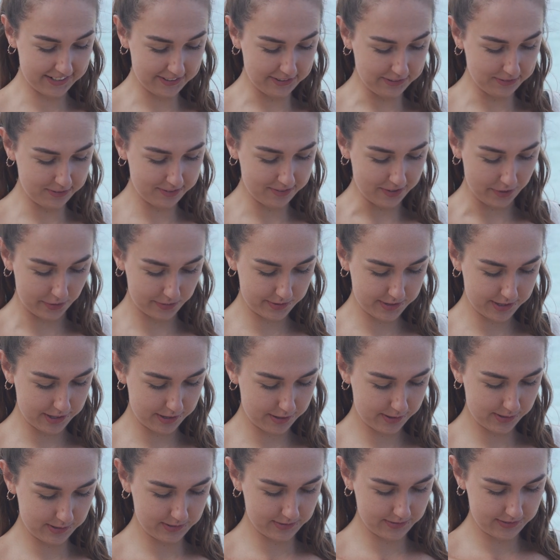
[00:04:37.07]
a cool
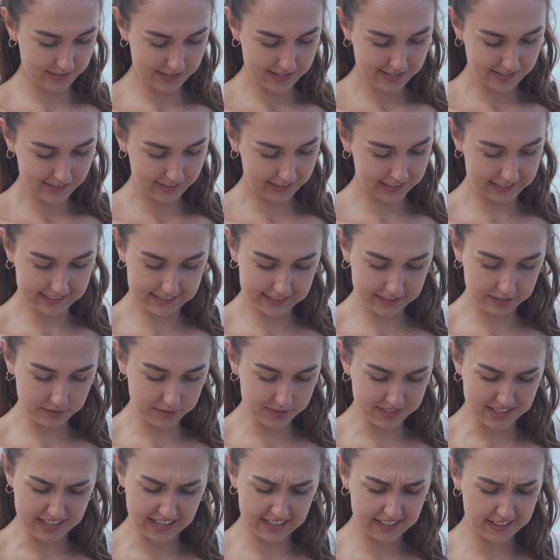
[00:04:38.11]
photo. You can see
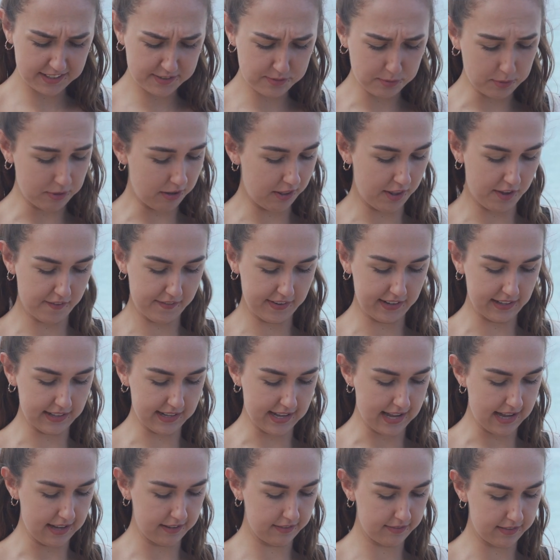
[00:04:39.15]
those ladies were loving
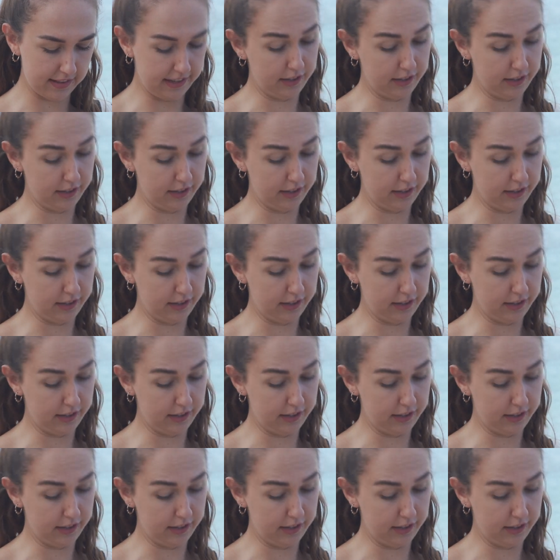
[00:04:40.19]
life,